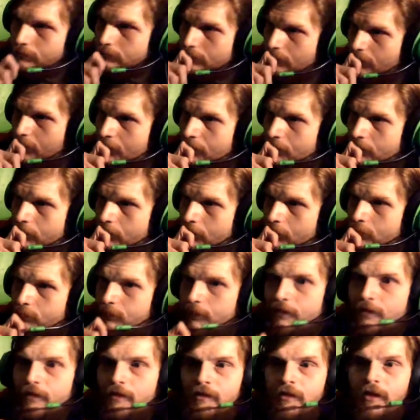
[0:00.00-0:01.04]

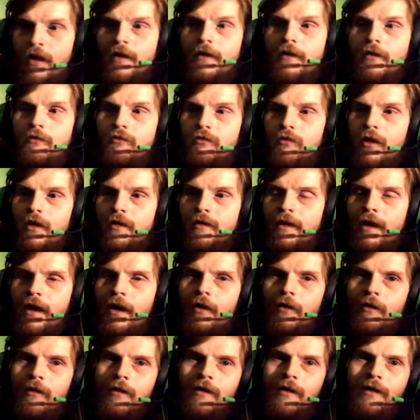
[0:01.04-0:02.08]
the clock had run
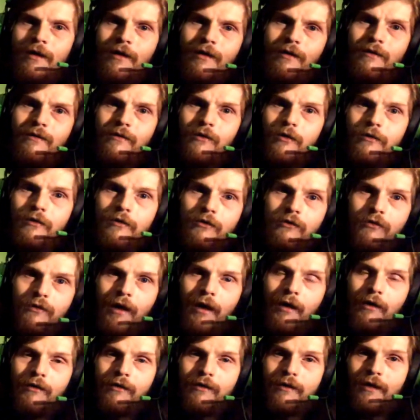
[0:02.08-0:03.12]
out. He's on the
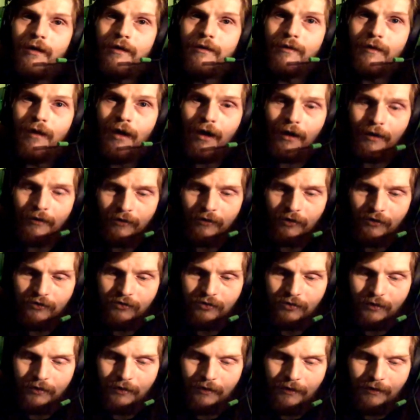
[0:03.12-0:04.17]
ground getting
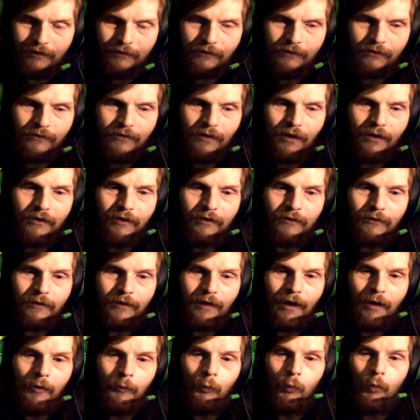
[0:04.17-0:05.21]
oxygen. He's sucking
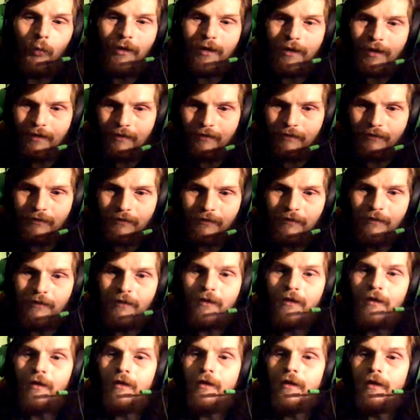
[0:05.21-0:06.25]
wind.
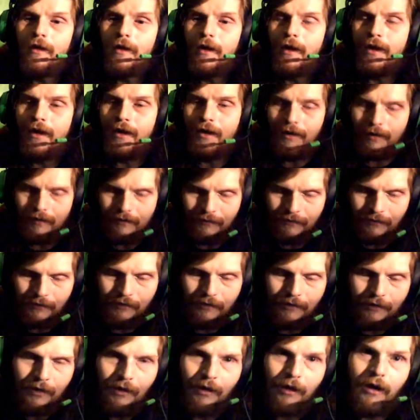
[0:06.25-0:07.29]
And
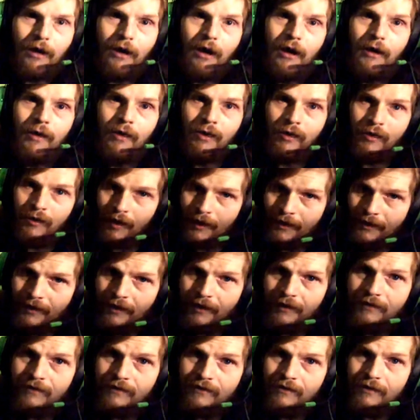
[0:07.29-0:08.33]
like
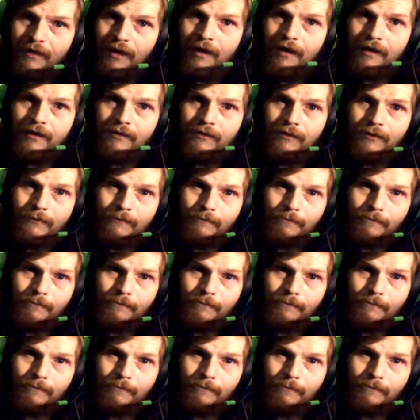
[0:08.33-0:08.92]
I said